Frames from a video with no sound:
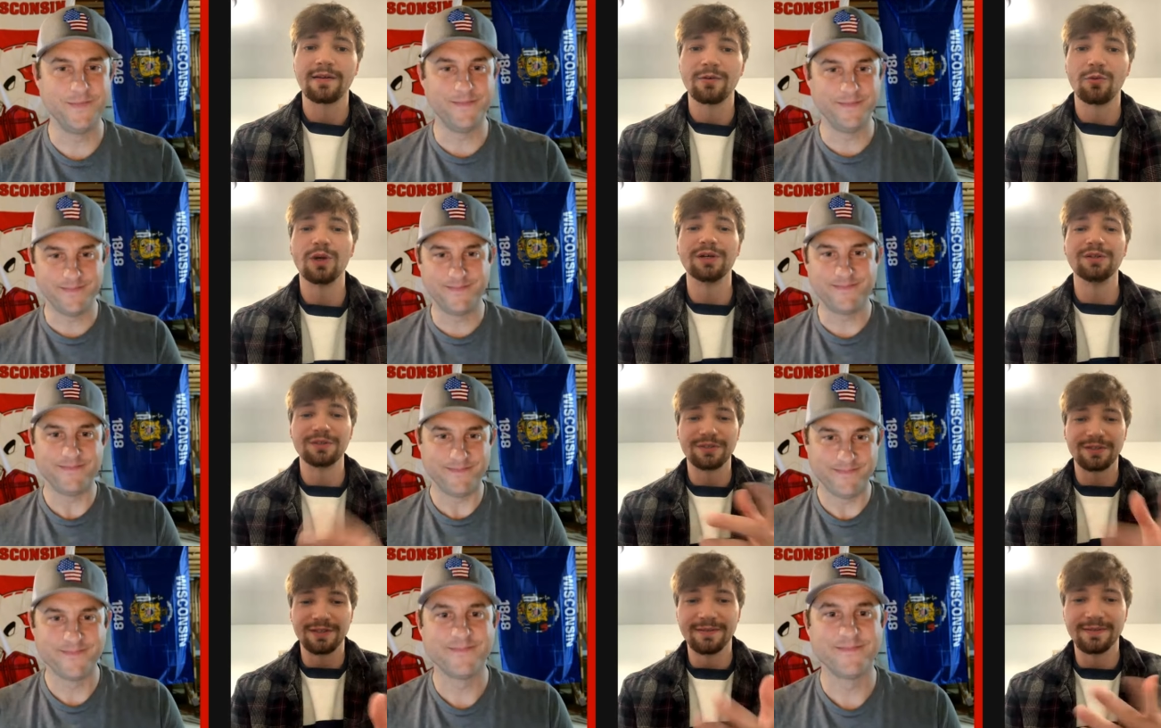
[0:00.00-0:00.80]

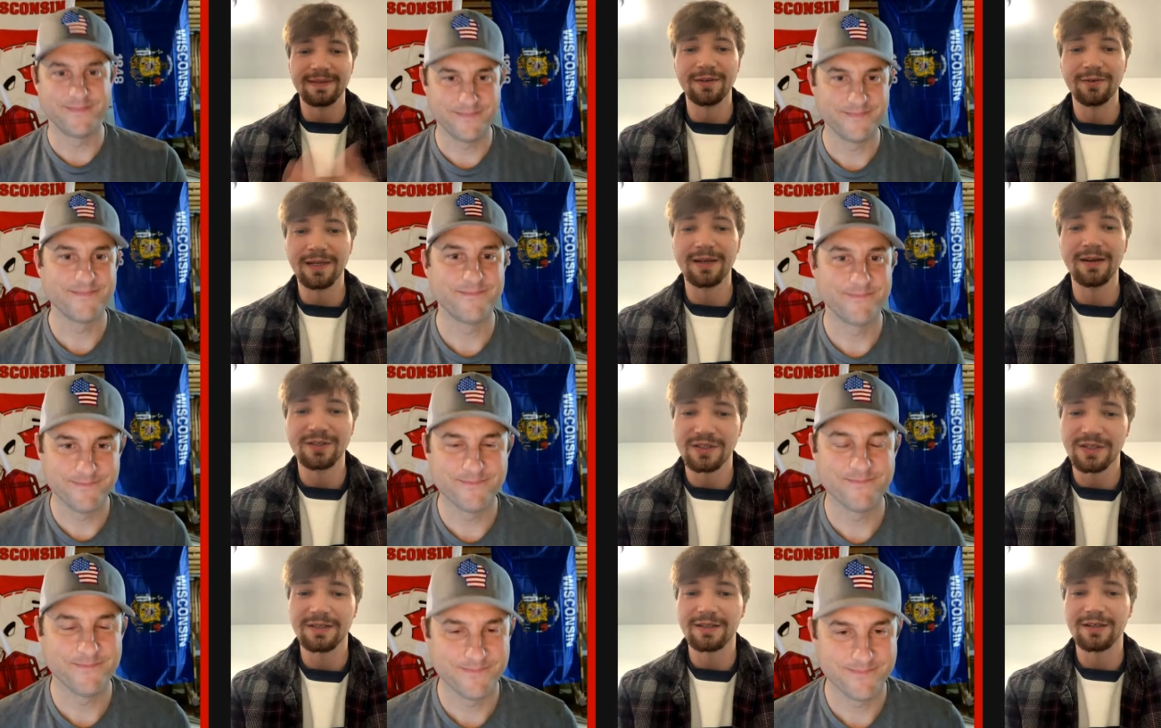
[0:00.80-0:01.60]
Speaker 1: Wilnerson. There we go. I
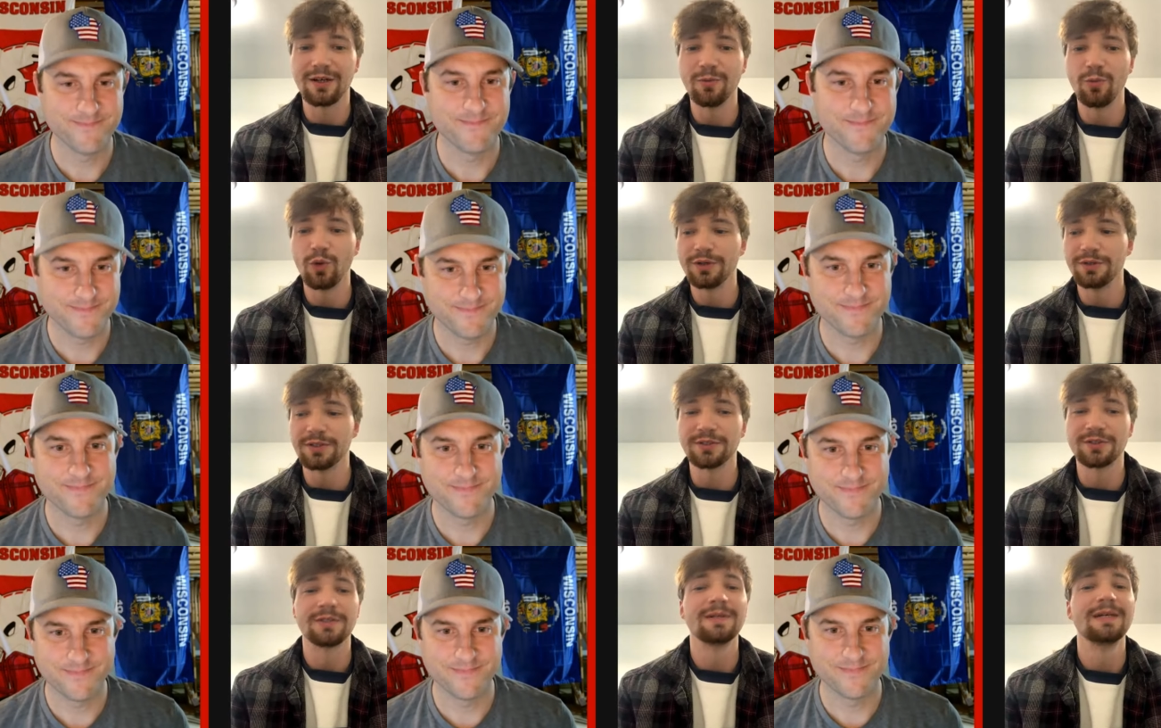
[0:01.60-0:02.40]
was going to call him
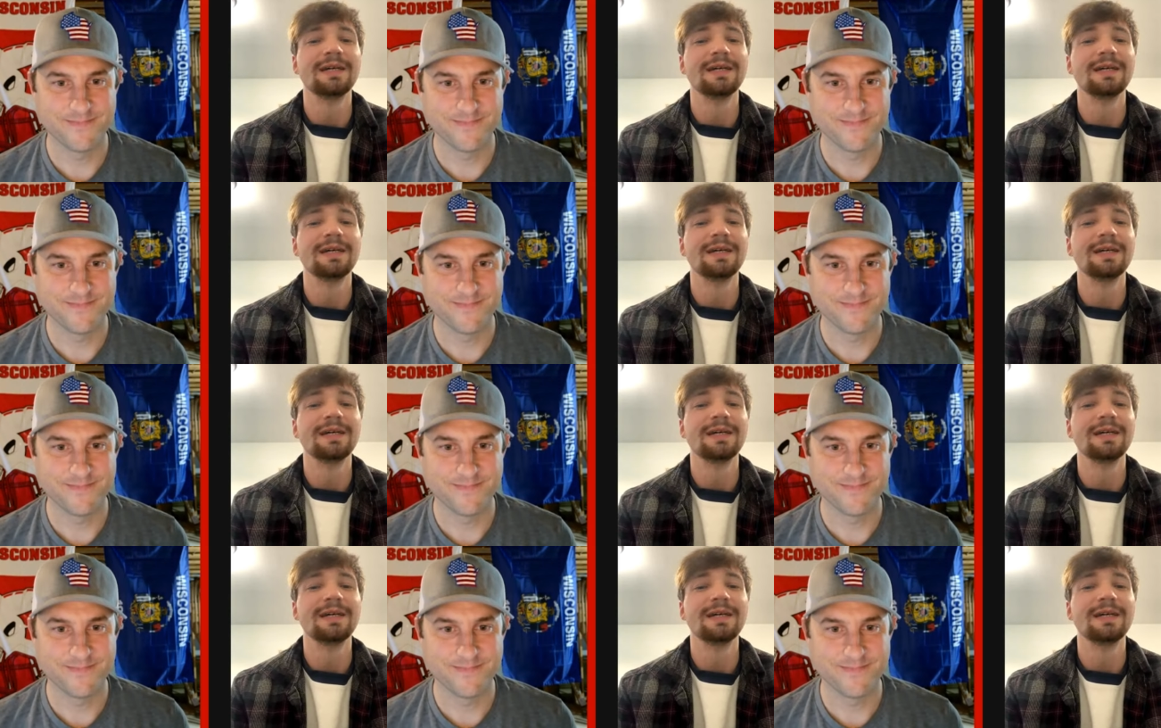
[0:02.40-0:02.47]
Wilnerson.